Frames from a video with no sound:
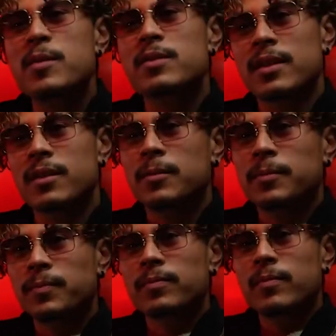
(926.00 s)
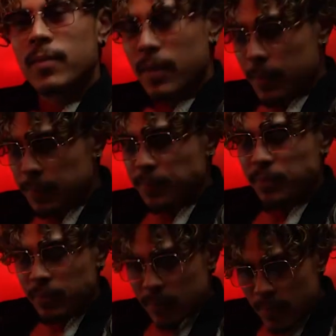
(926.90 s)
work because you've been
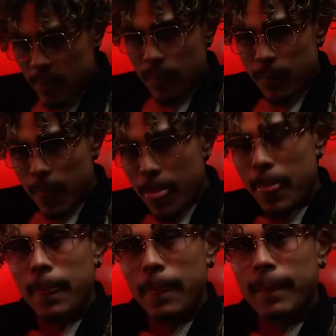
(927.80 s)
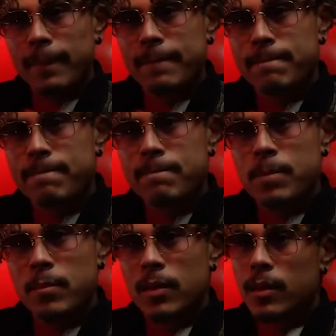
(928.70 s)
dropping a
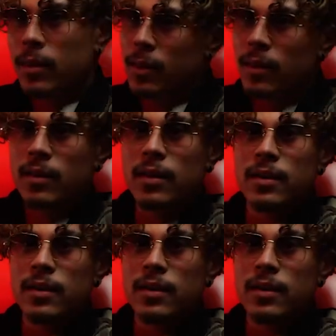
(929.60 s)
single every